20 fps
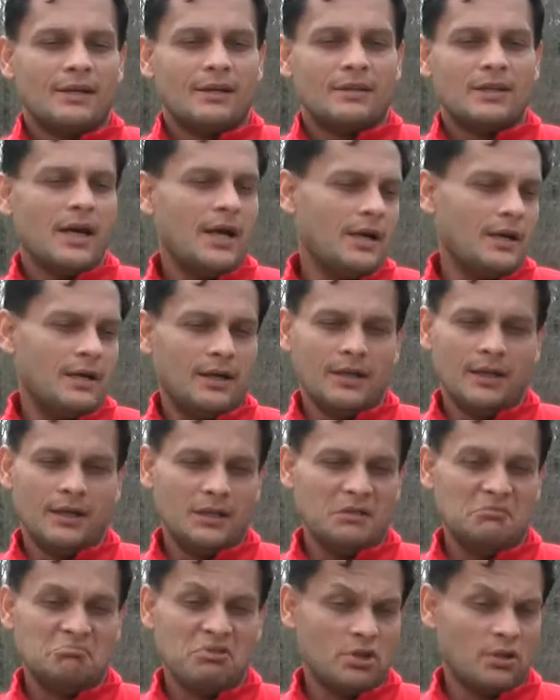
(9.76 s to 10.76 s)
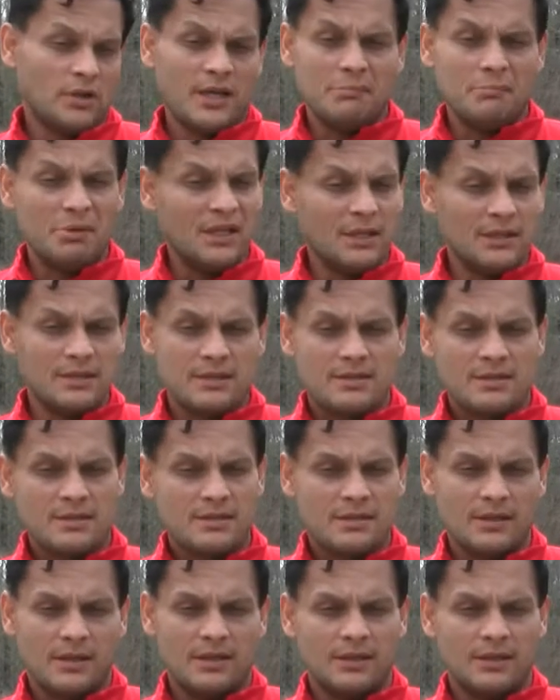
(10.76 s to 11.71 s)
Yeah, you know, they beat us